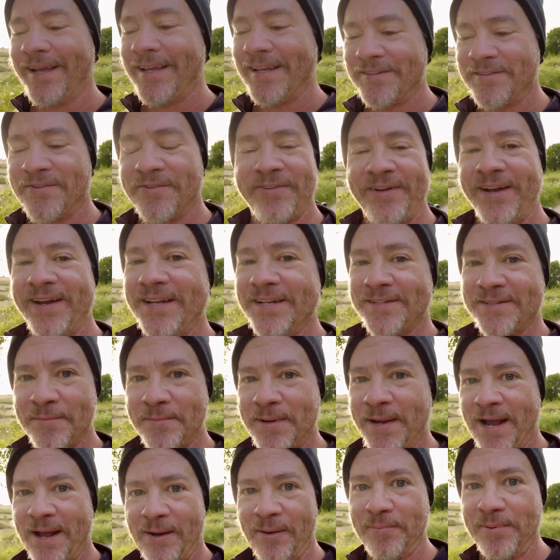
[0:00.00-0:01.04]
it's funny to me
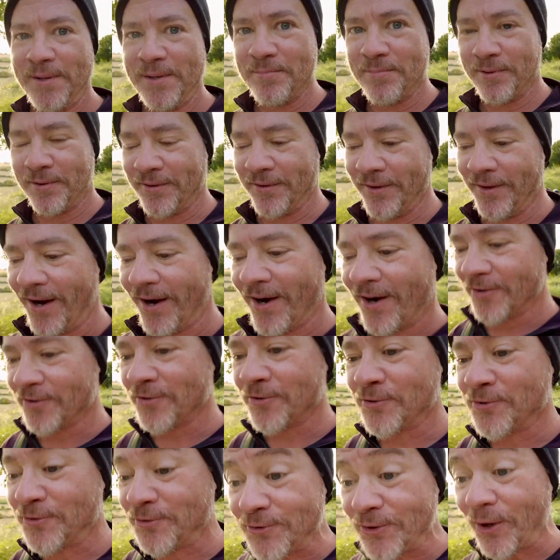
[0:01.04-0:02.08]
how people are
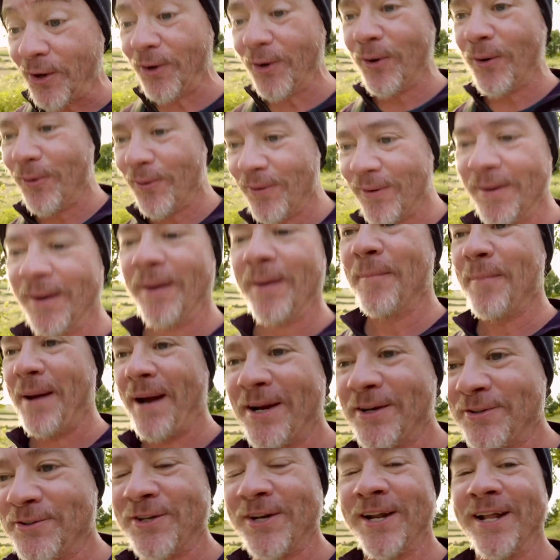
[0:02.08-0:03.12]
so
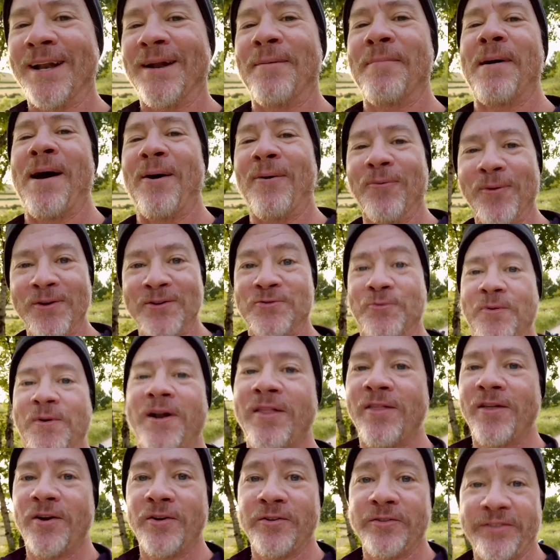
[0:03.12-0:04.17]
passionate about which one of
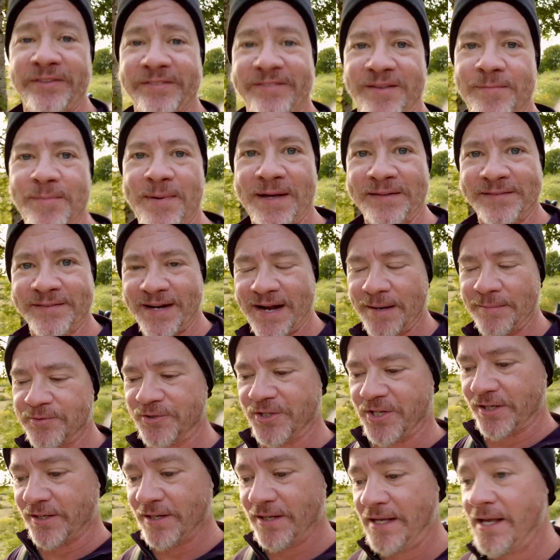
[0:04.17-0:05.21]
those is the best
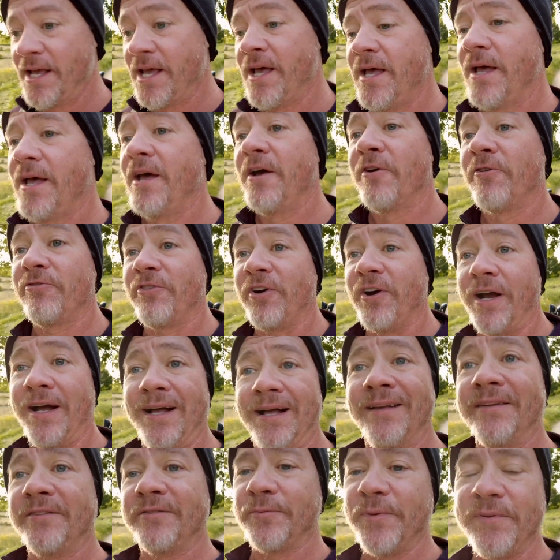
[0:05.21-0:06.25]
option. For
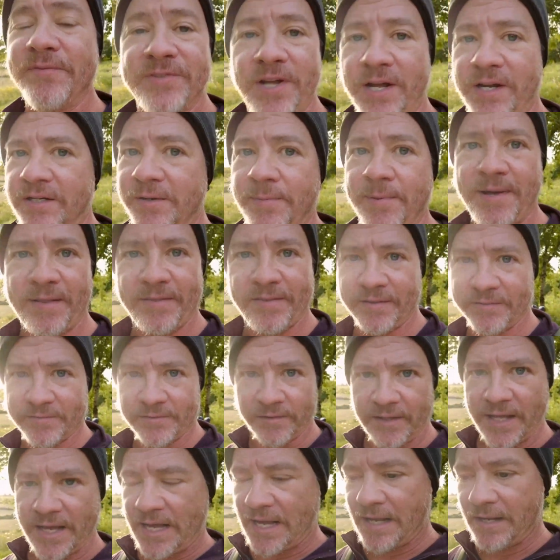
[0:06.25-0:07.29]
us, we've talked about this a
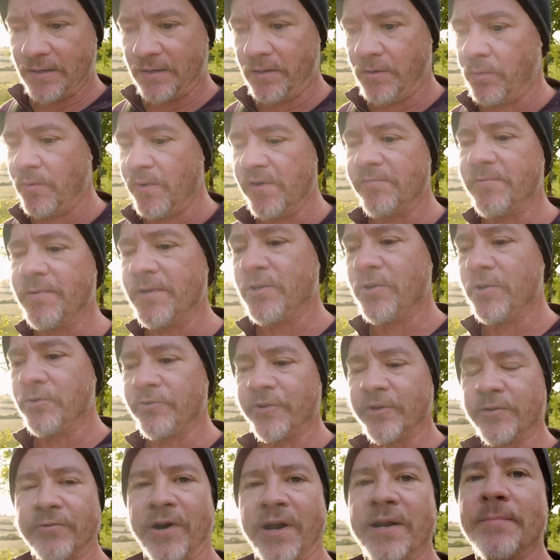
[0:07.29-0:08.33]
lot. We've been
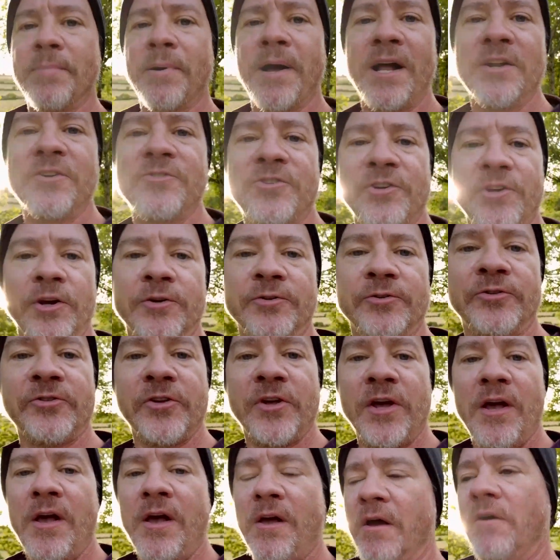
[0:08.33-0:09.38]
using rain ponchos
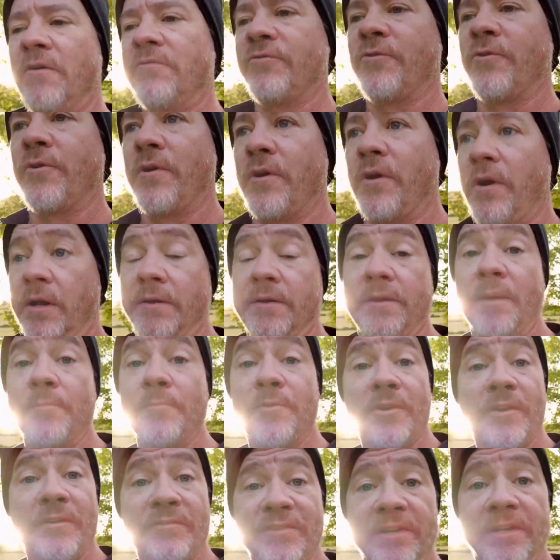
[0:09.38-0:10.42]
for a
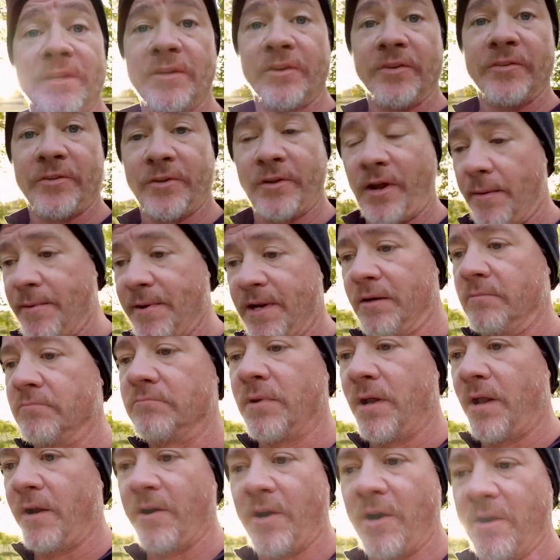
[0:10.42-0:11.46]
number of years. I mean,
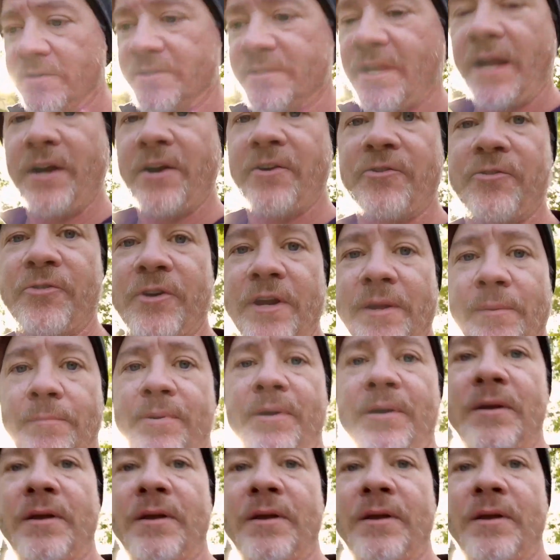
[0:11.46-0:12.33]
on our entire trip,